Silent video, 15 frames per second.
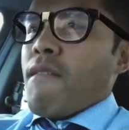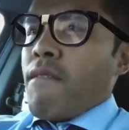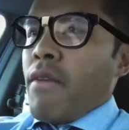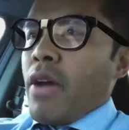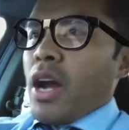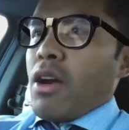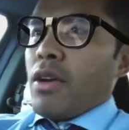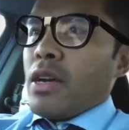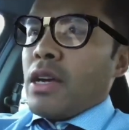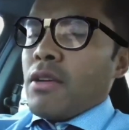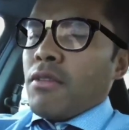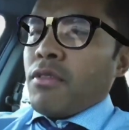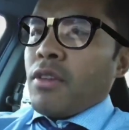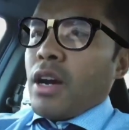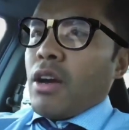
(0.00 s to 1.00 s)
very,
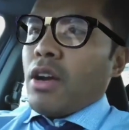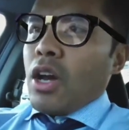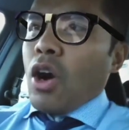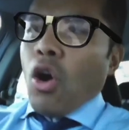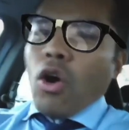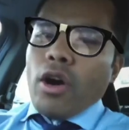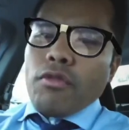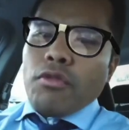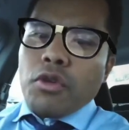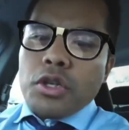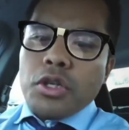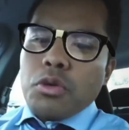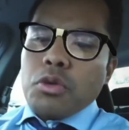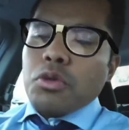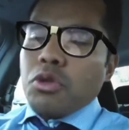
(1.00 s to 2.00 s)
very hard for
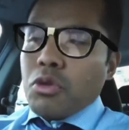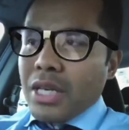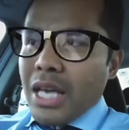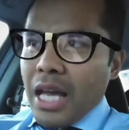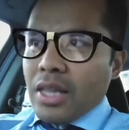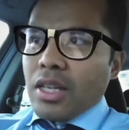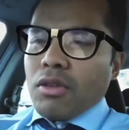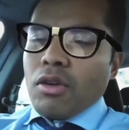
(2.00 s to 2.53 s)
you to get the